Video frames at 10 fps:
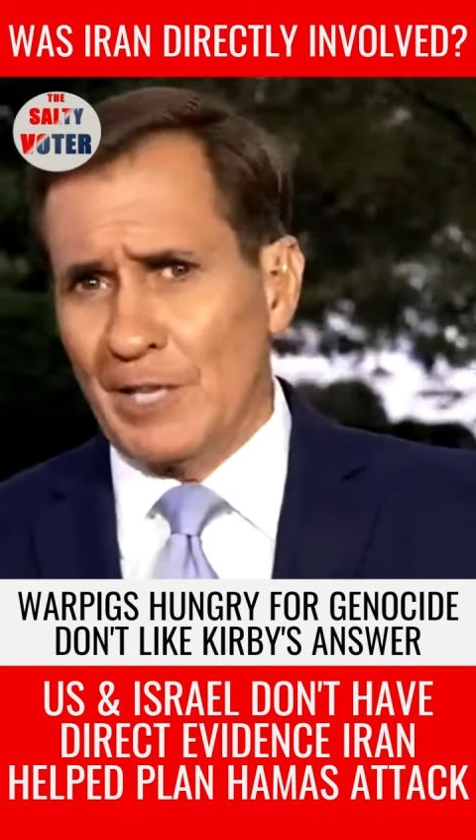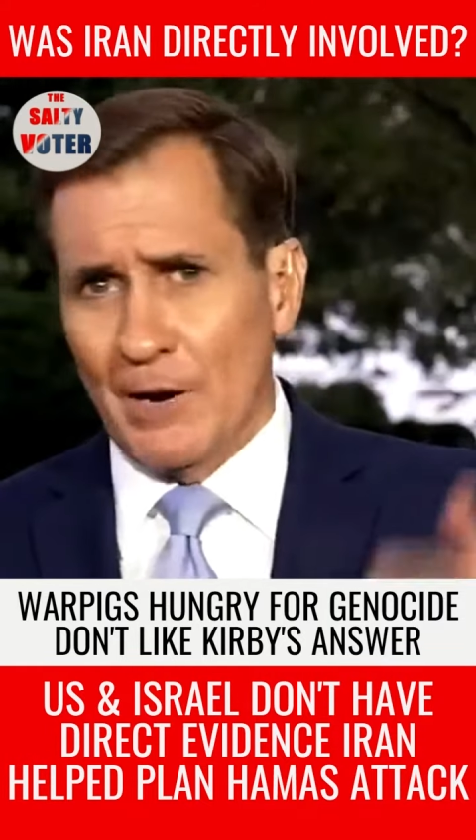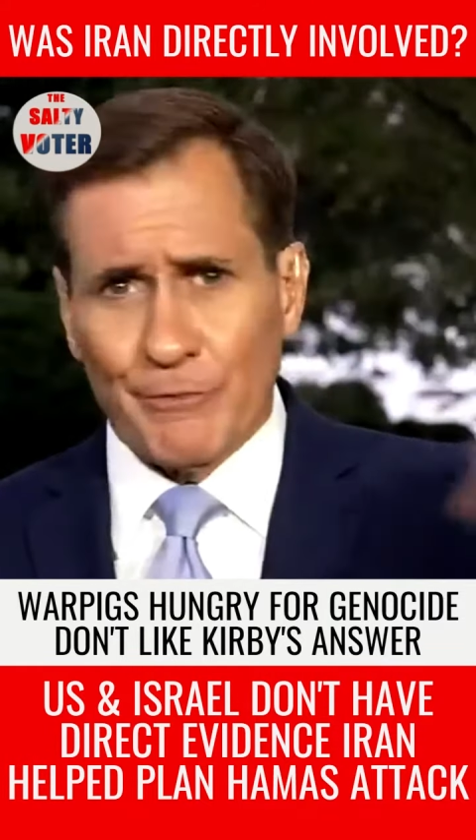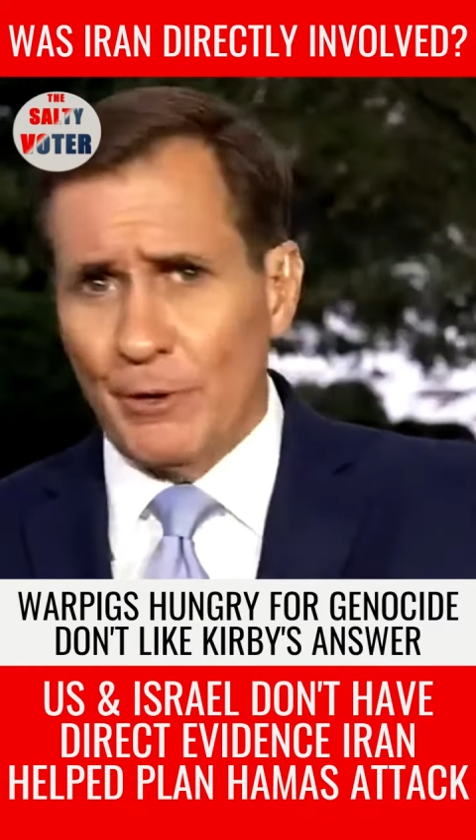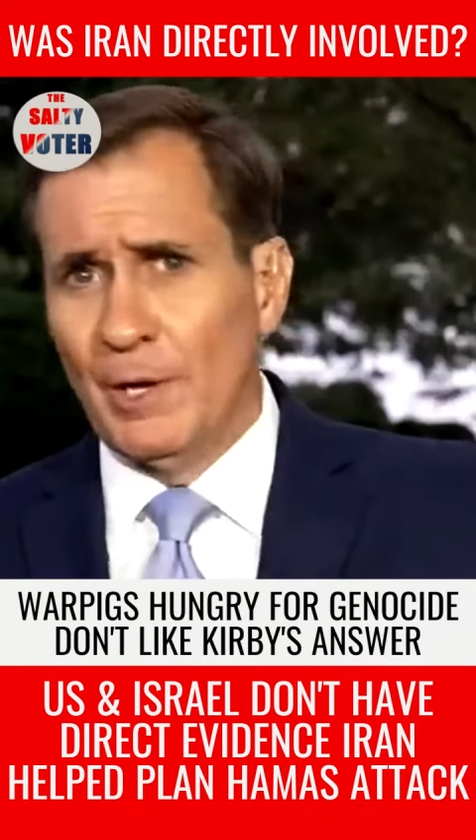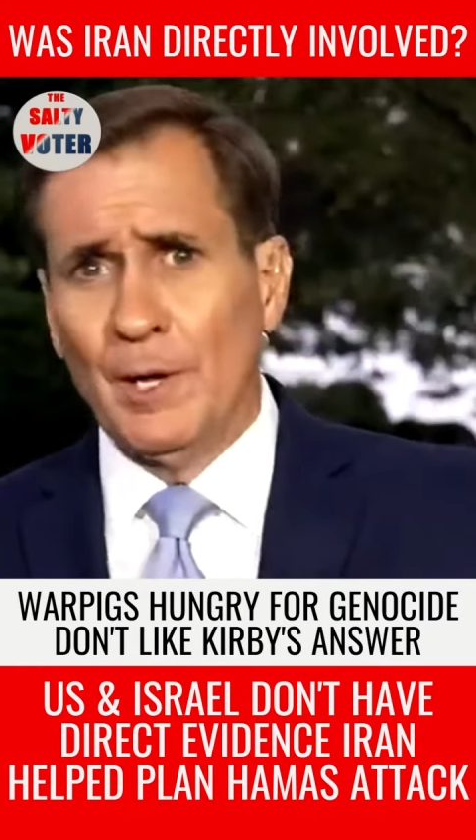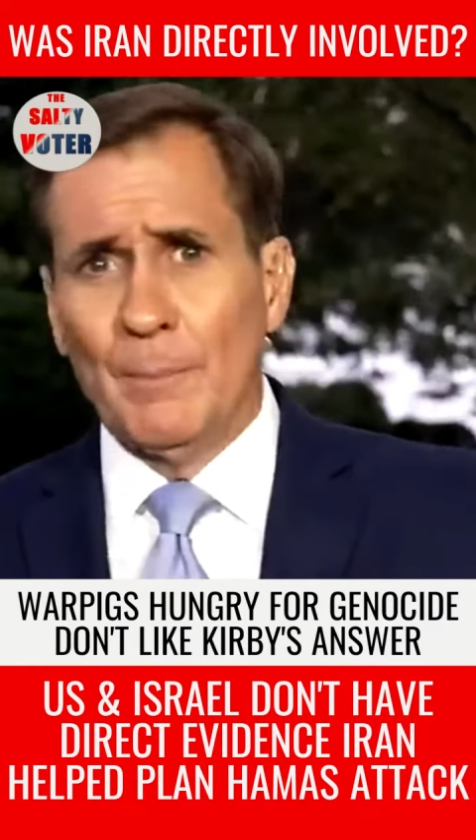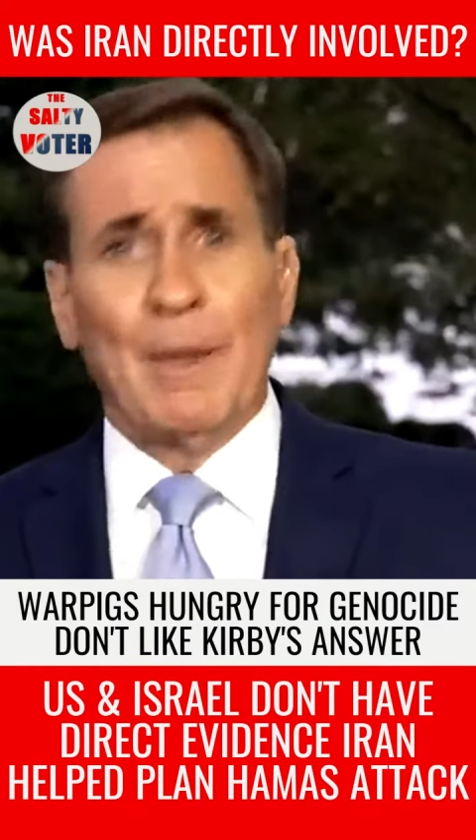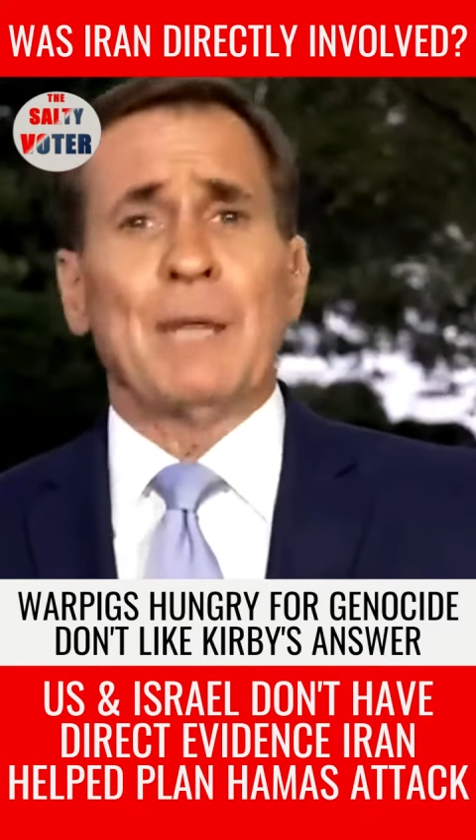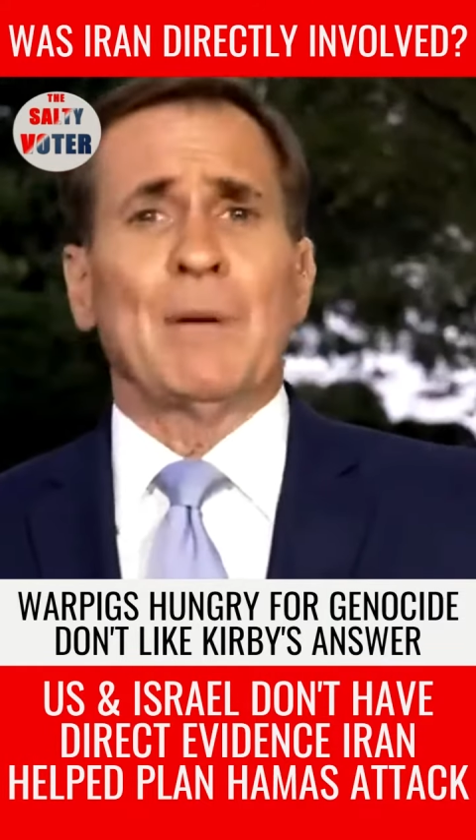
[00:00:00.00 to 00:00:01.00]
now for
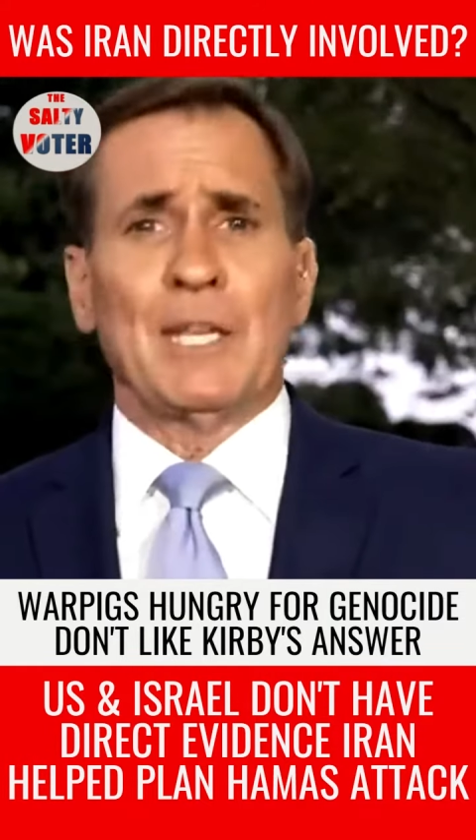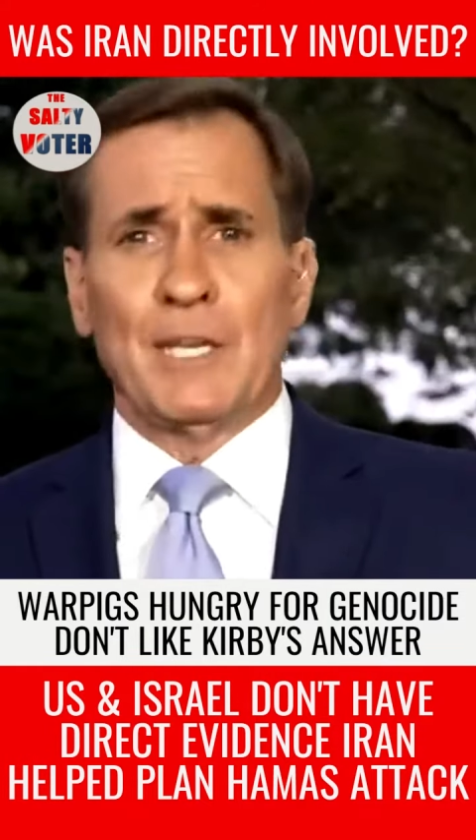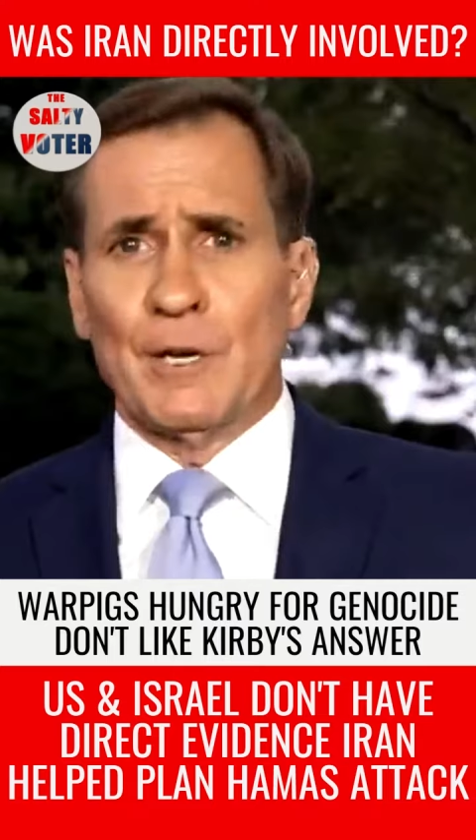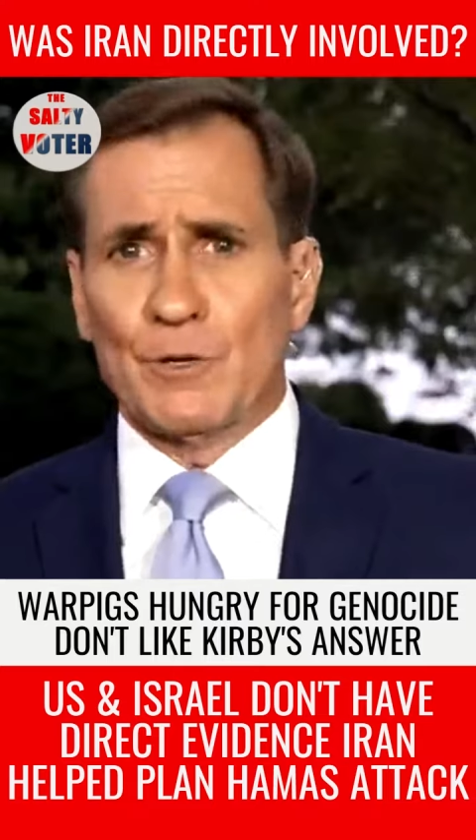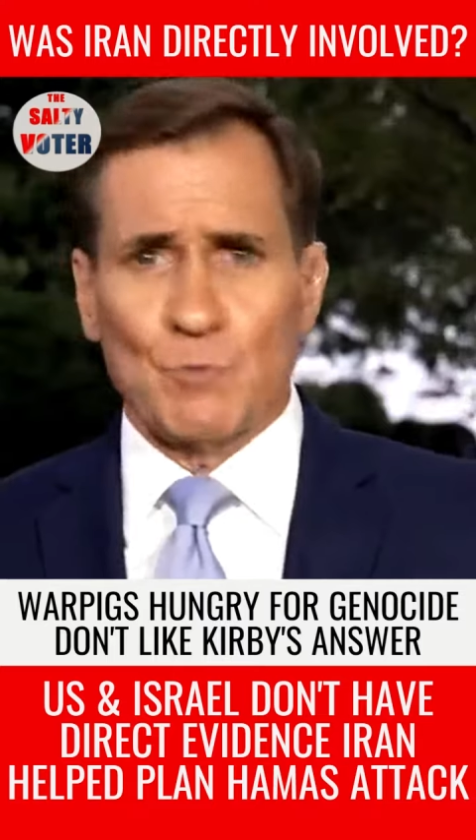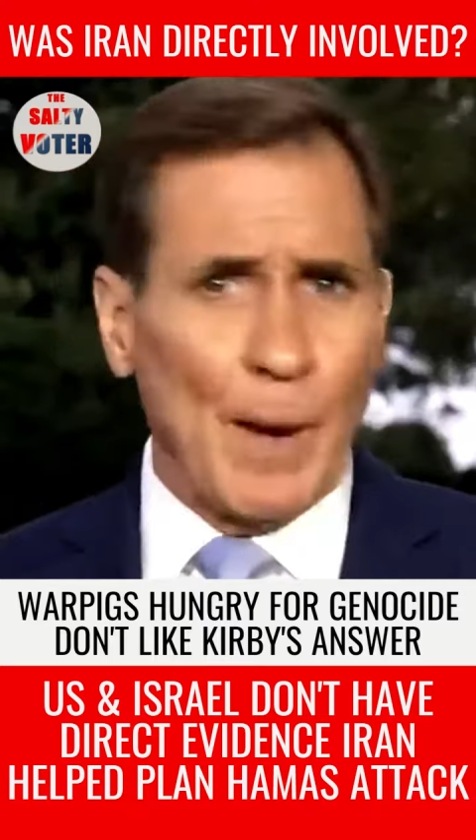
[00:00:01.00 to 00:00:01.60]
many, many years,